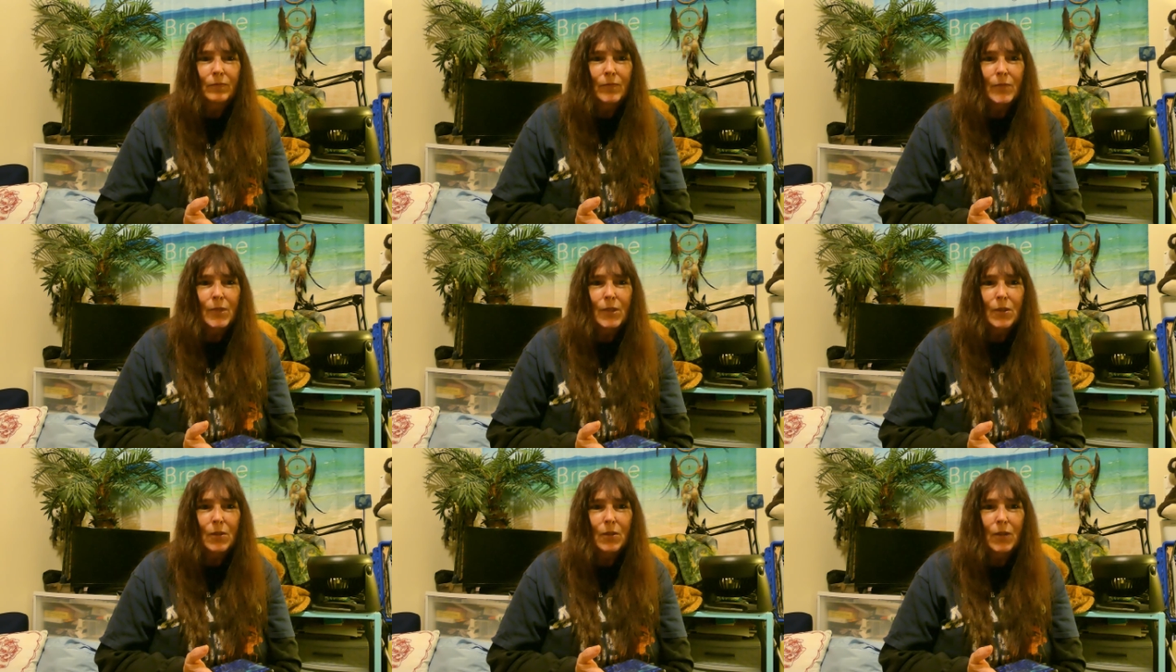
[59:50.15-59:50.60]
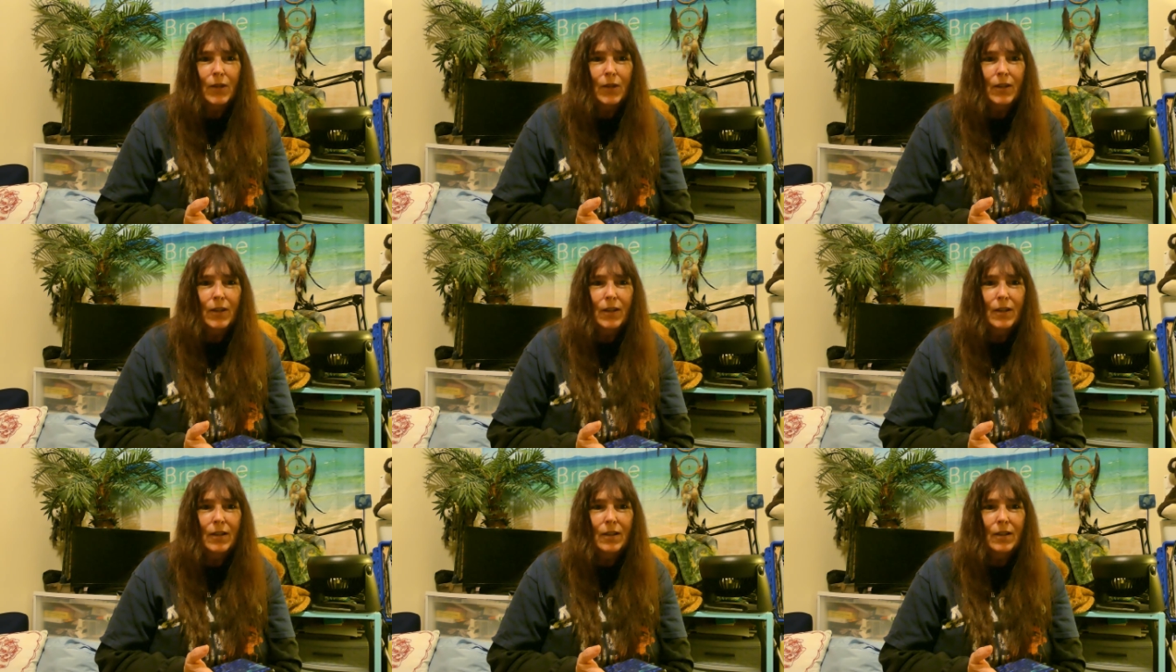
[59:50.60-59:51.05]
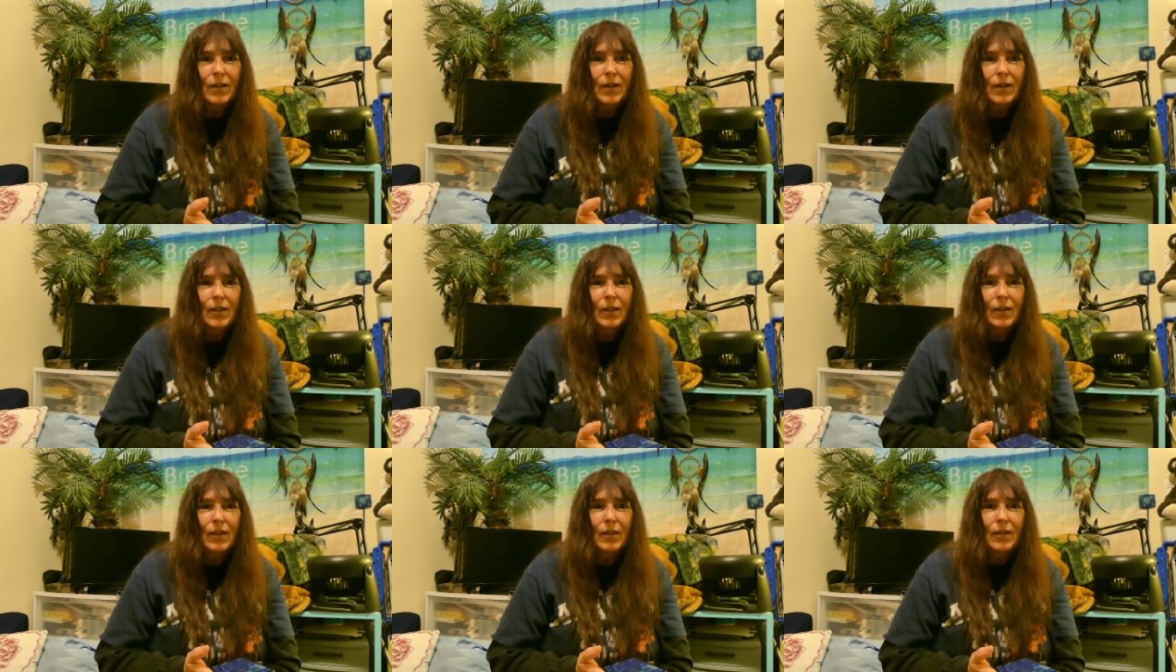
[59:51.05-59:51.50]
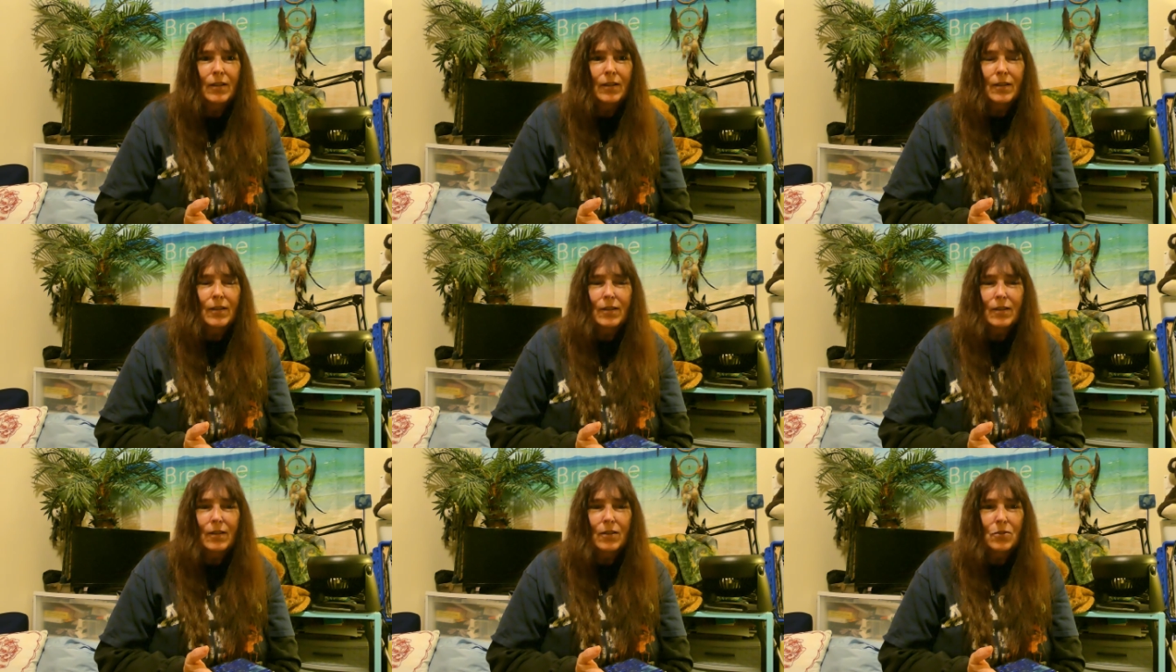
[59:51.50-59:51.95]
so I think
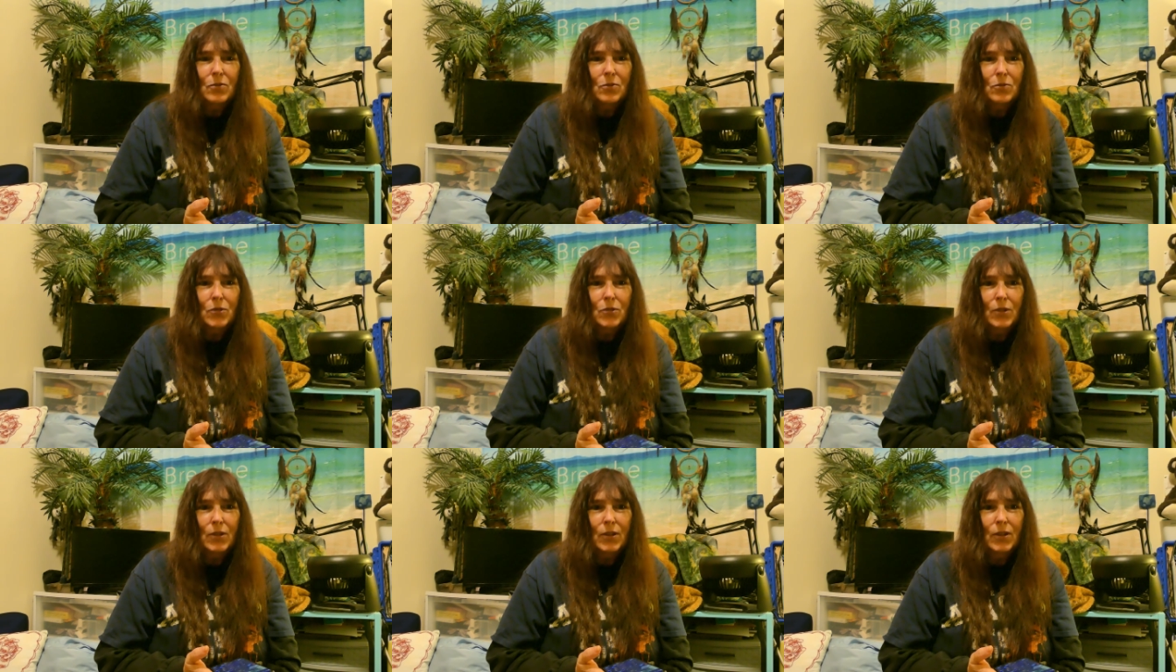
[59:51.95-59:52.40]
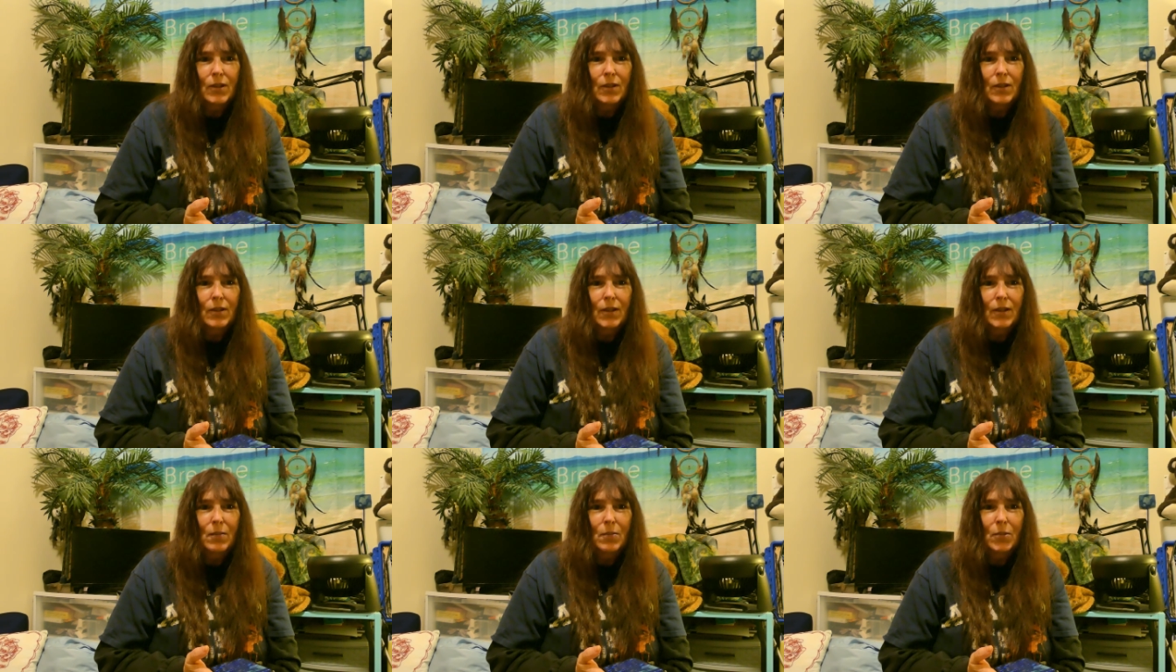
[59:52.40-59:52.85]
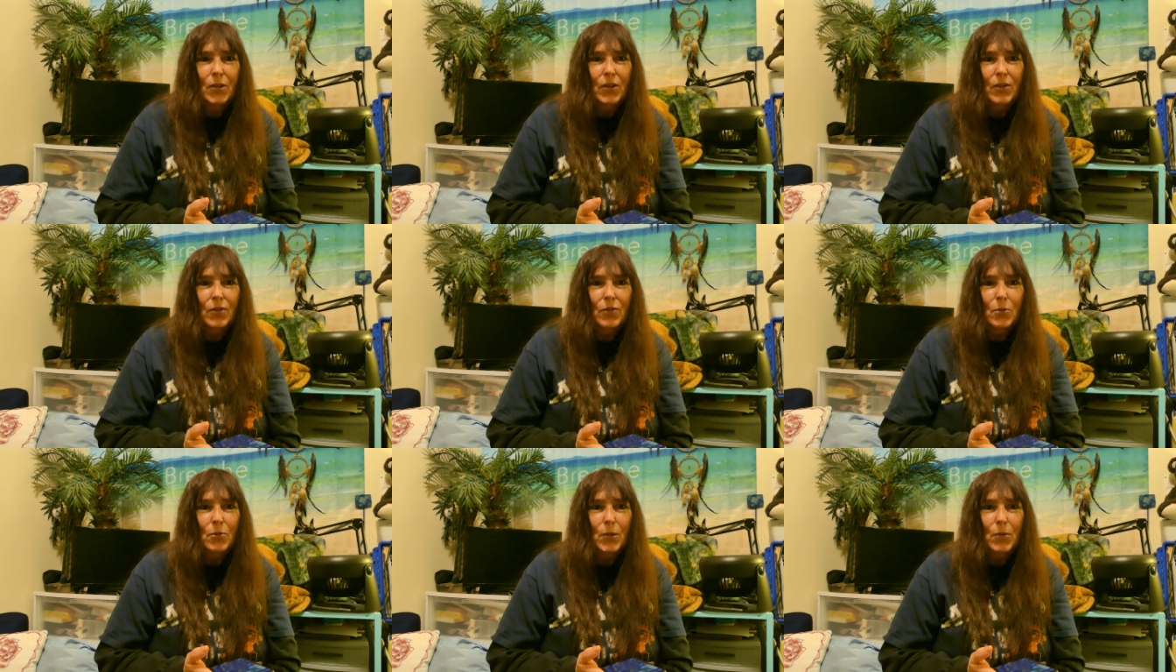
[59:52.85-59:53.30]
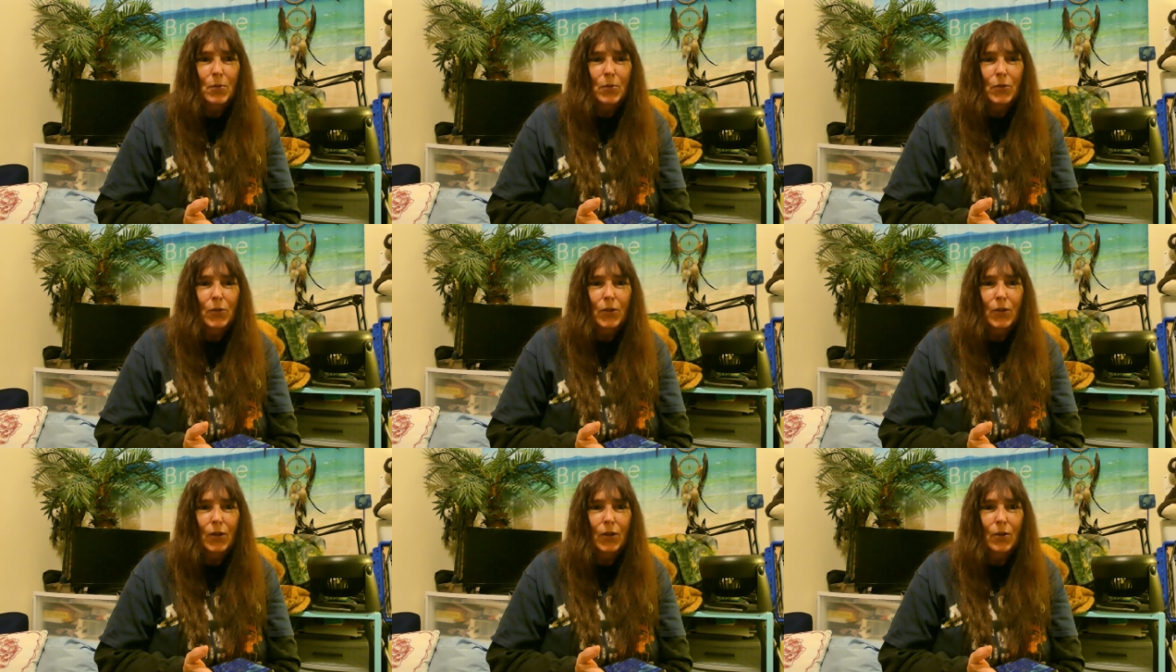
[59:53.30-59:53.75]
Leipzig is a really neat place for people
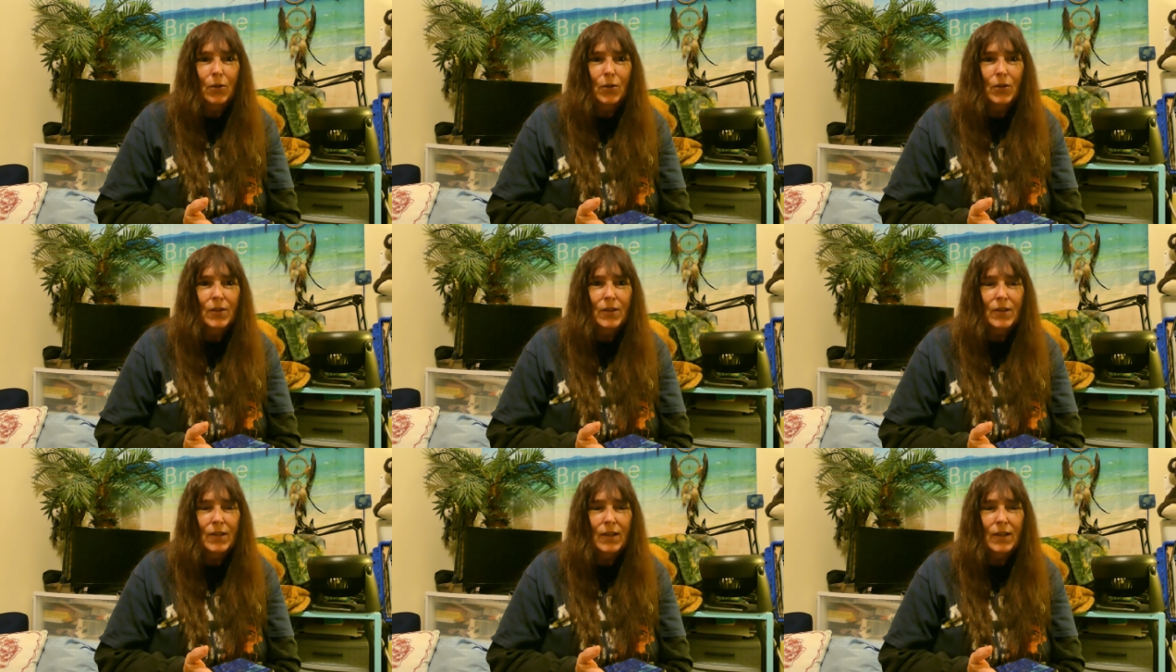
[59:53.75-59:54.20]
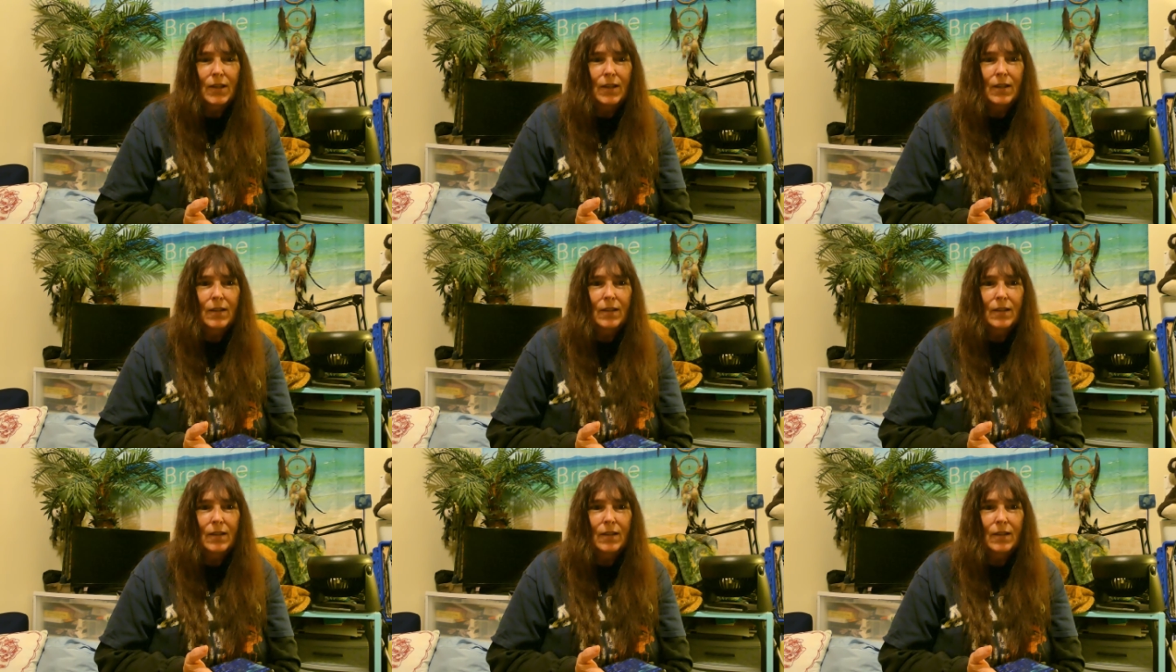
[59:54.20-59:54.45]
to go and see.